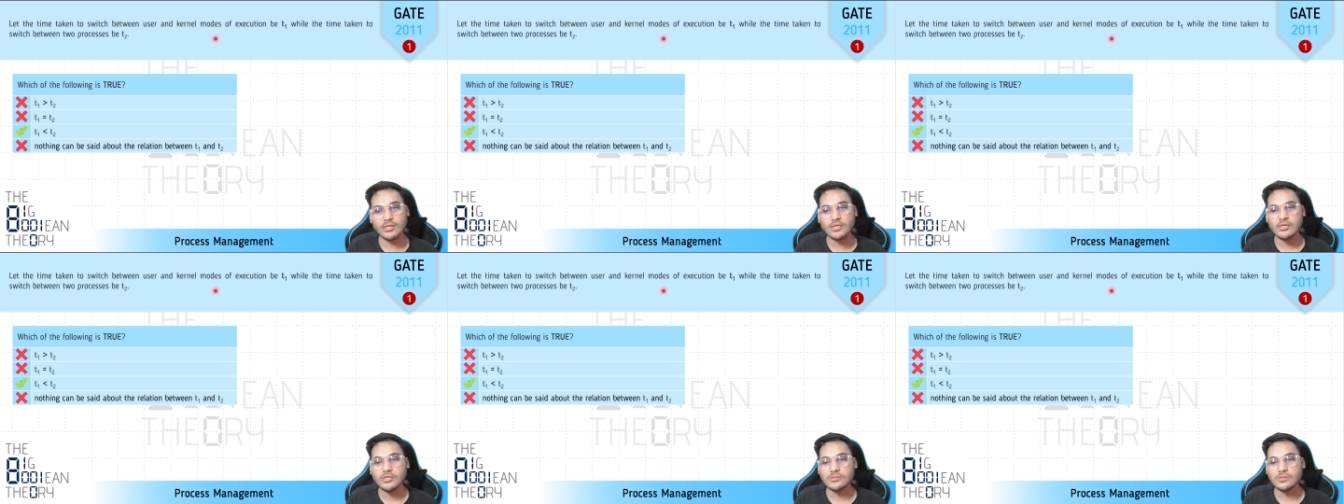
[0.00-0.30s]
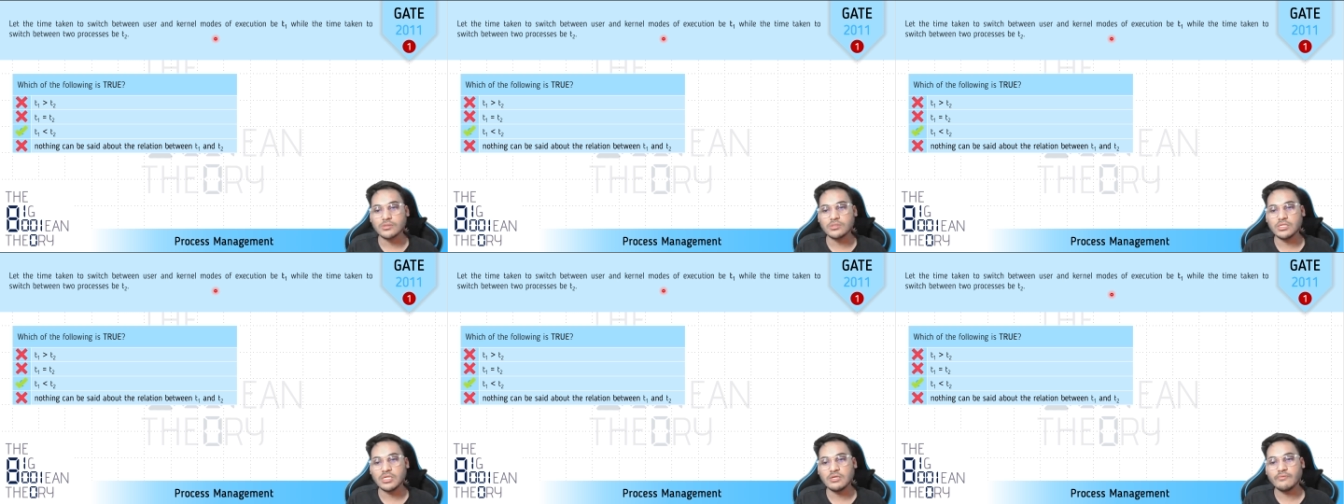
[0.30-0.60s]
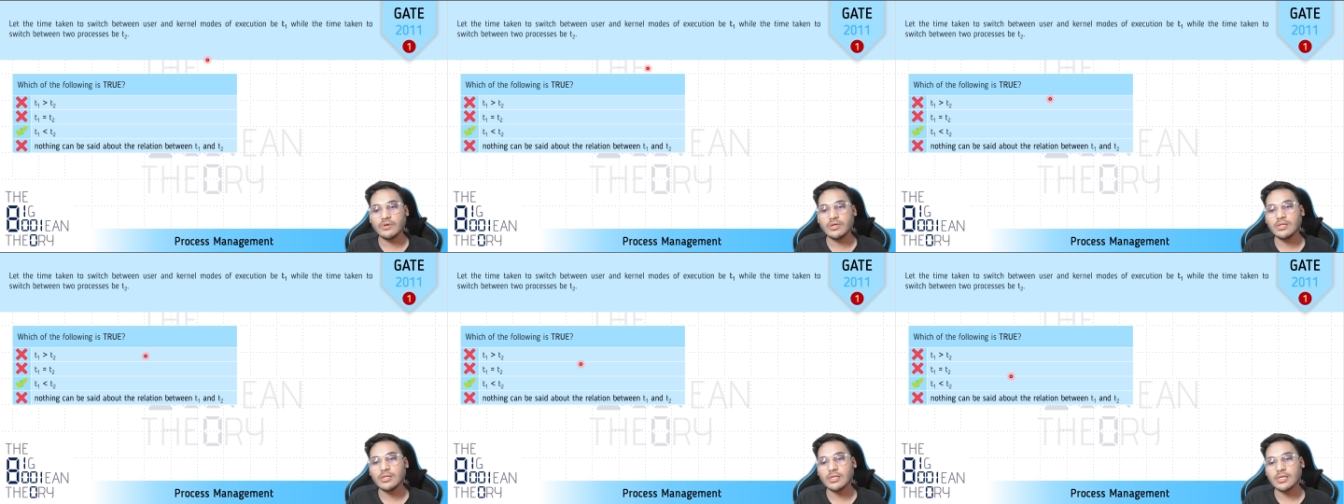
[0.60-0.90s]
So
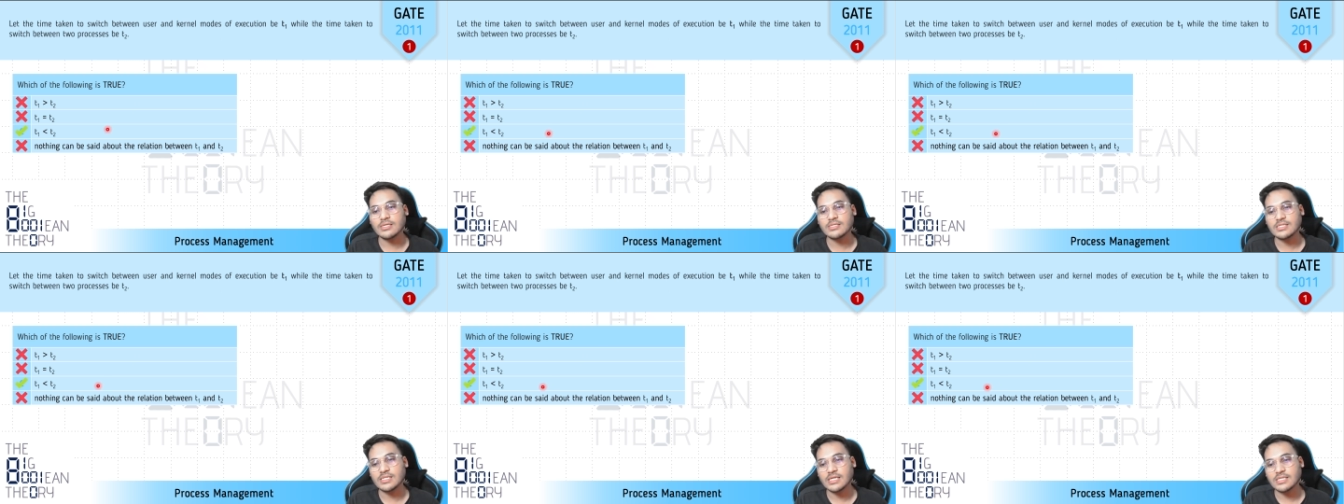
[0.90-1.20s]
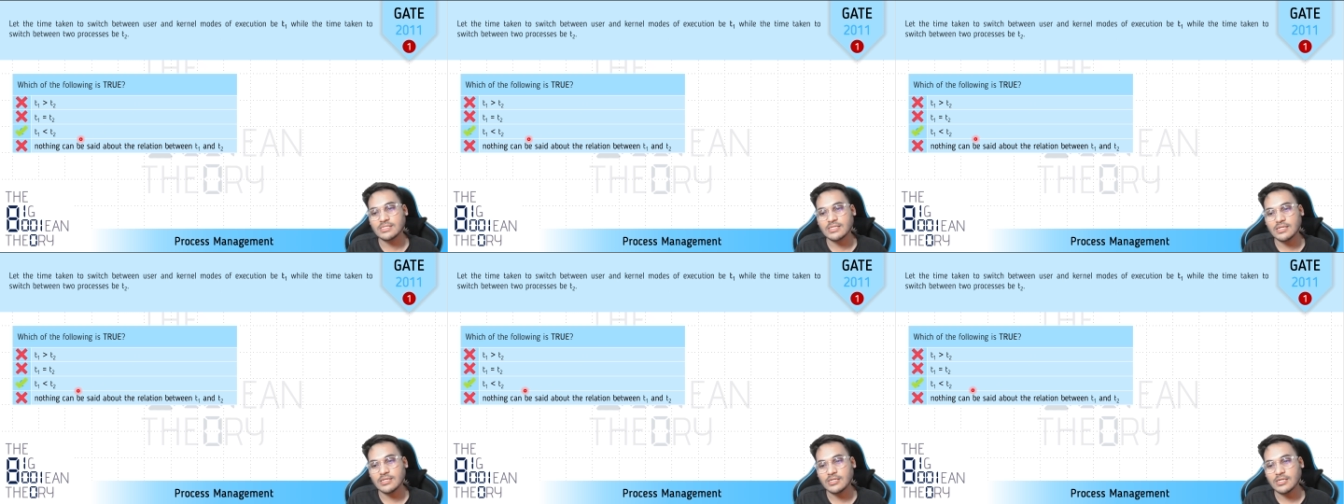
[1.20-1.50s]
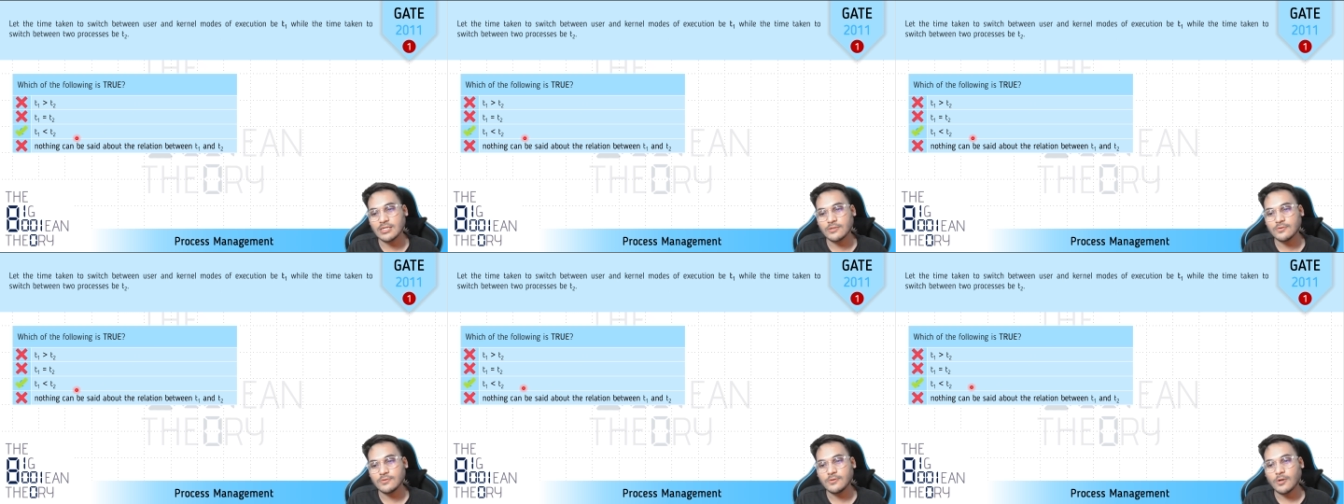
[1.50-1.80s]
T1 is less than
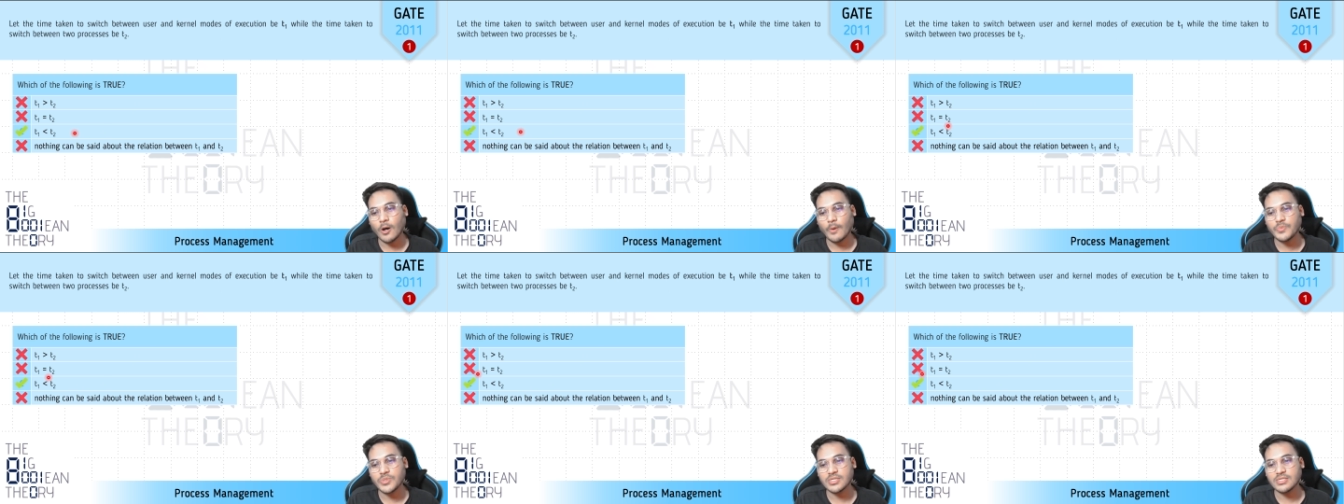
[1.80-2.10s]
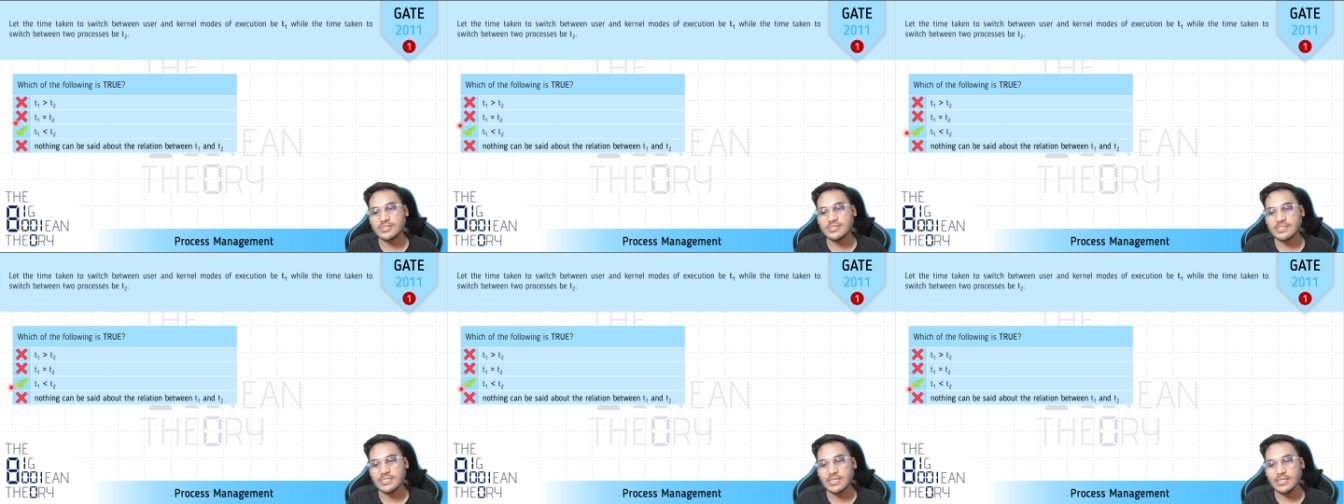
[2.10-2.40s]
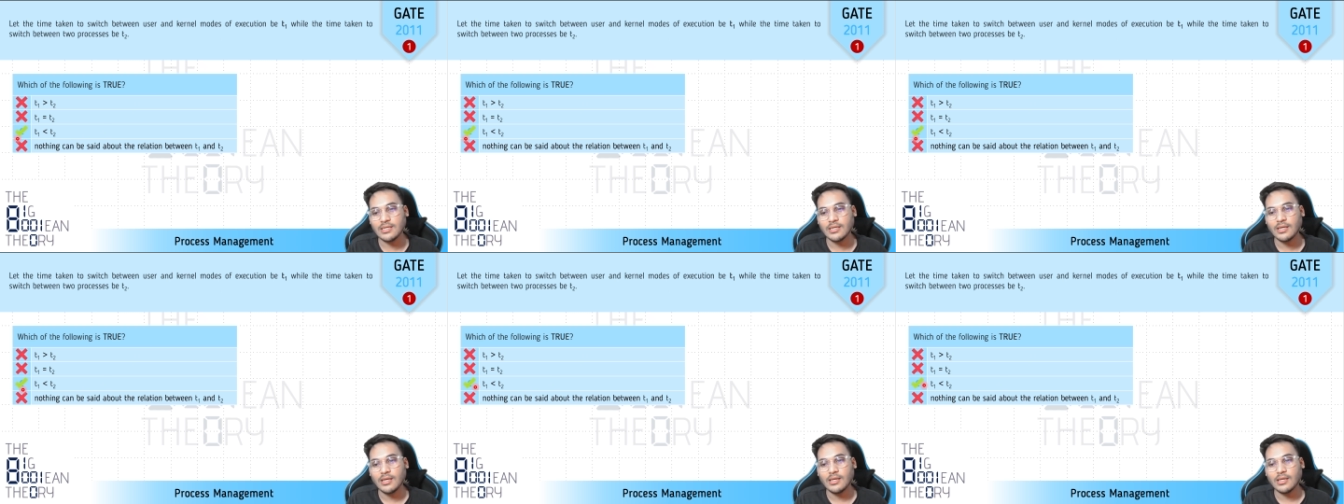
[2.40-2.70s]
T2. Option
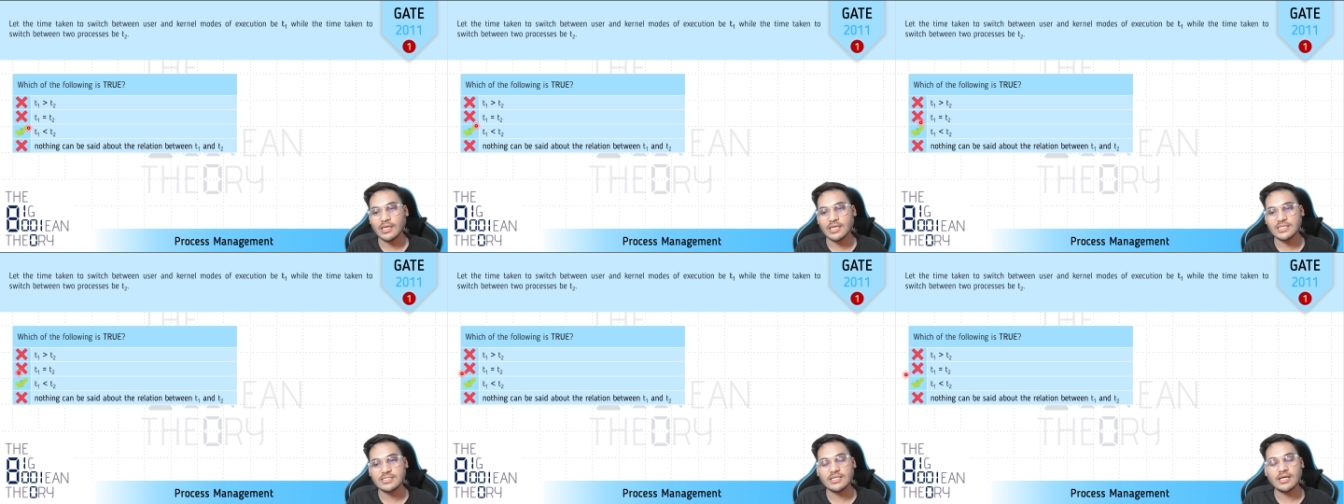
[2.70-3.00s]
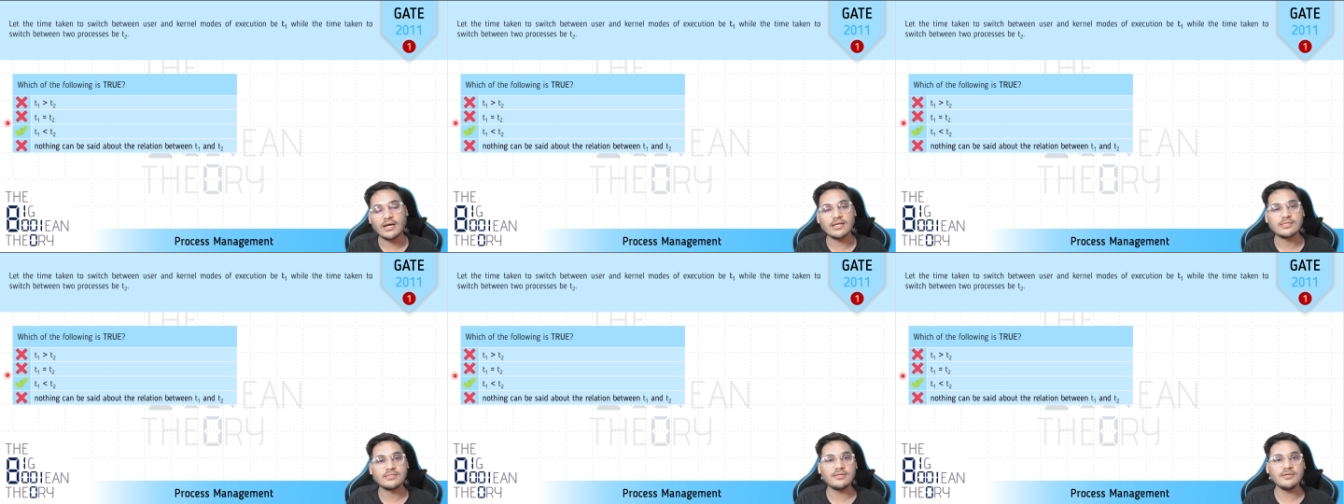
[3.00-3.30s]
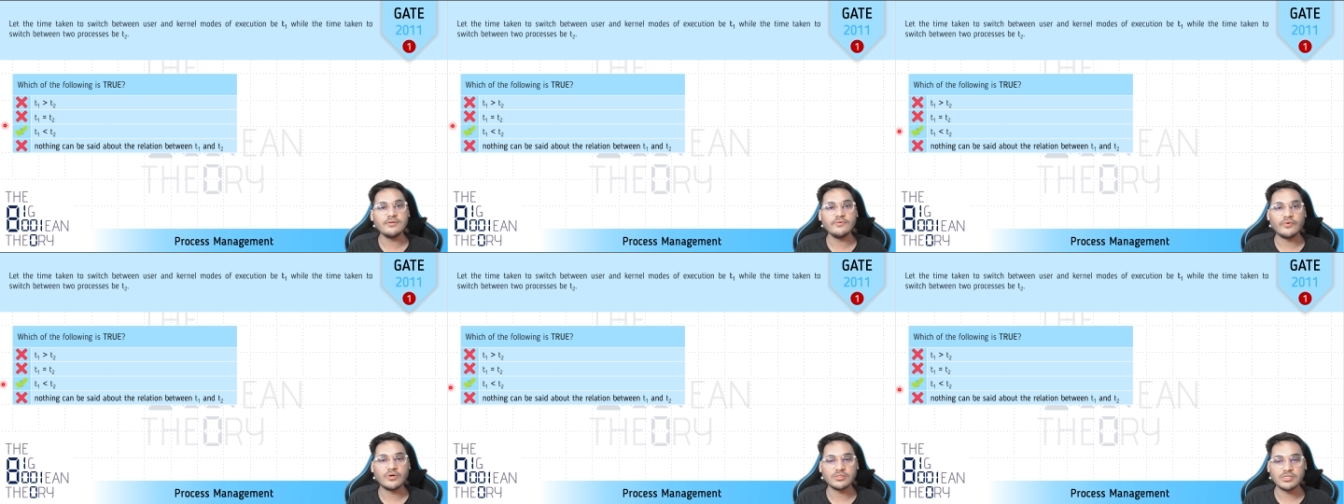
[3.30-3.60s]
C is the answer
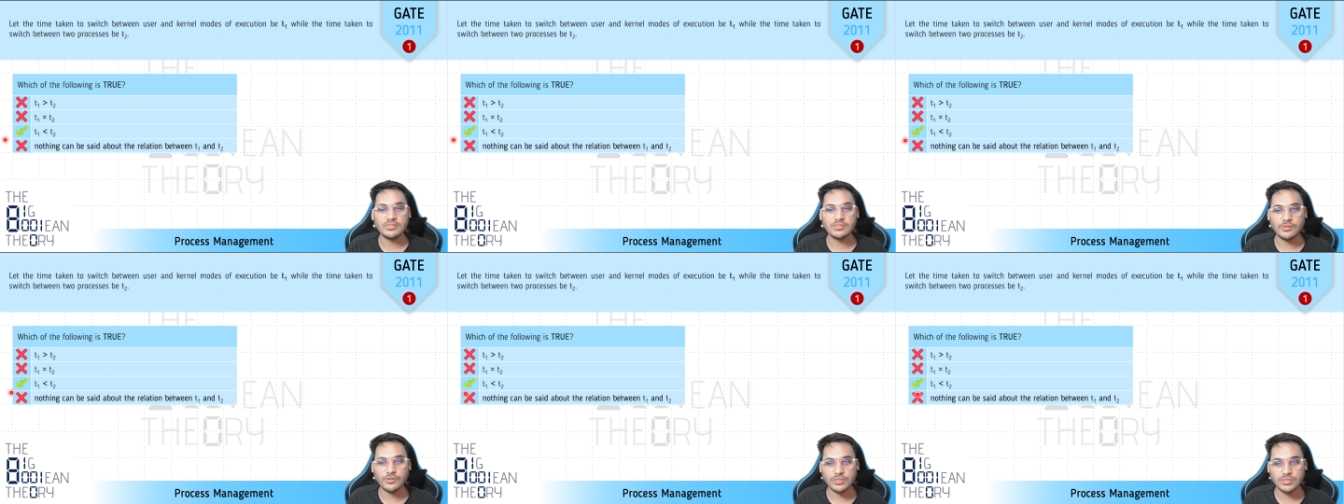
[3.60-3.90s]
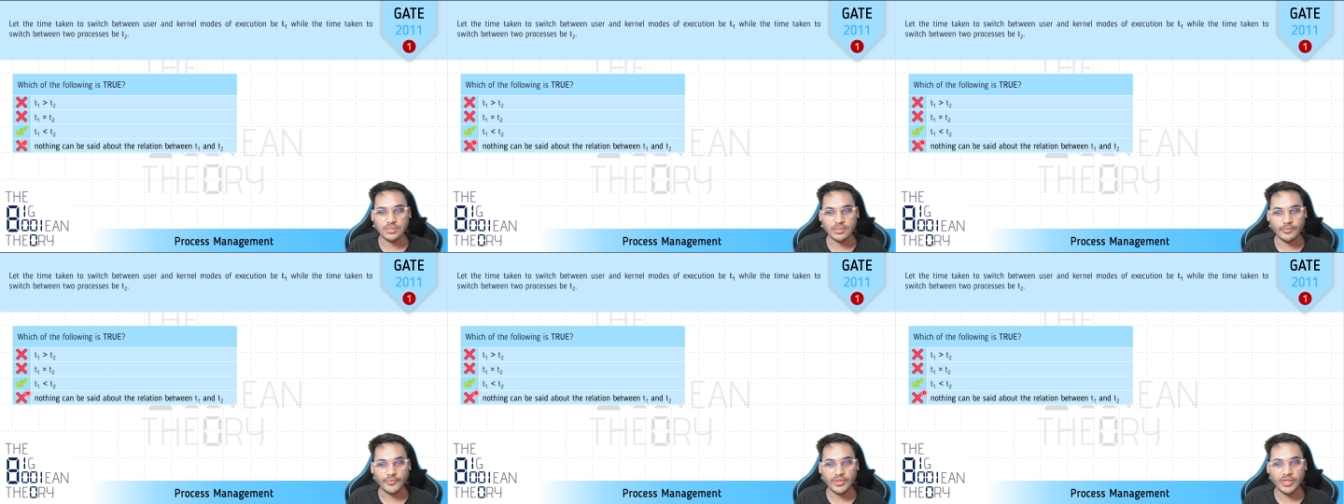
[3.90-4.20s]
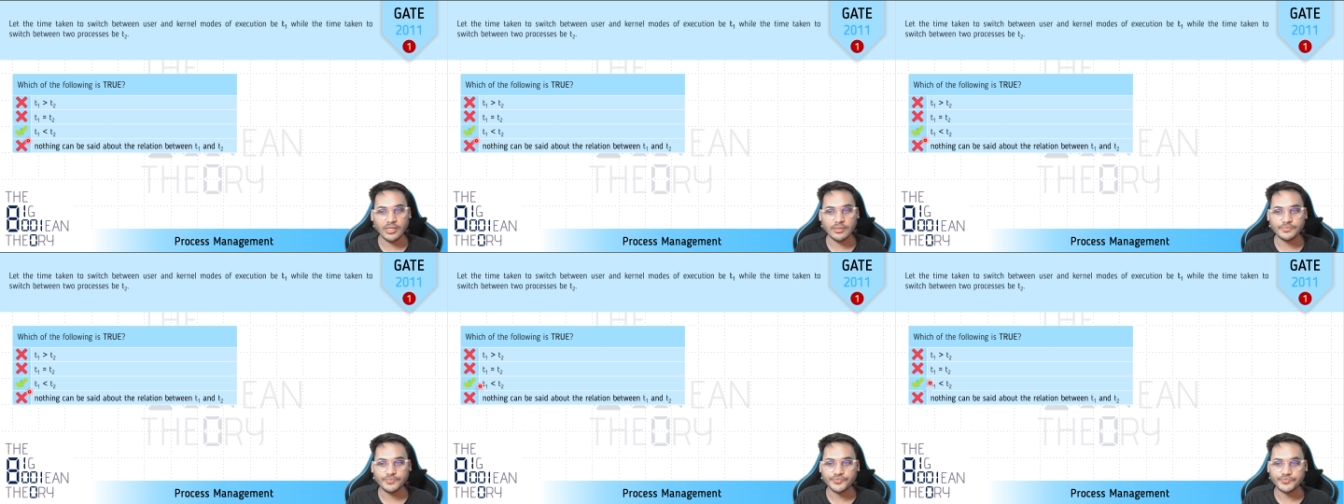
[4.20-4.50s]
for this question, right?